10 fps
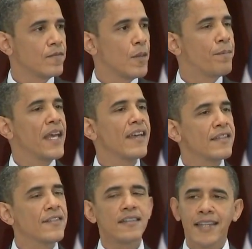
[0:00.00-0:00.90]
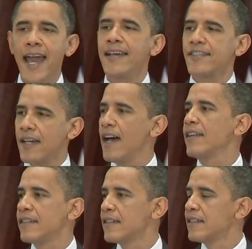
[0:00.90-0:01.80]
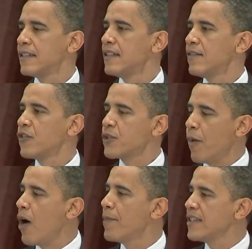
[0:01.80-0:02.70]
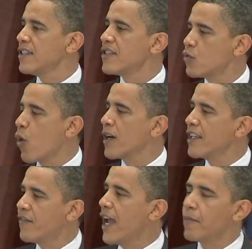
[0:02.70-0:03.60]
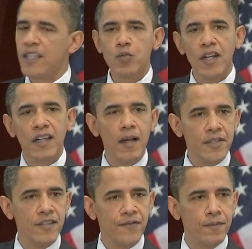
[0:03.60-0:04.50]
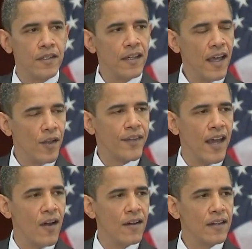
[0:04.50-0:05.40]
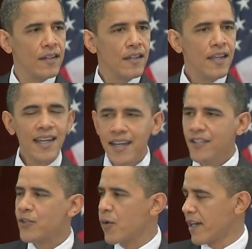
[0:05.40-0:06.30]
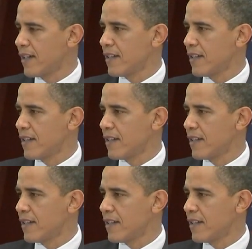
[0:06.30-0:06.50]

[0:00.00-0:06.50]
The biggest tax cut for small businesses and working families when it comes to health care in history.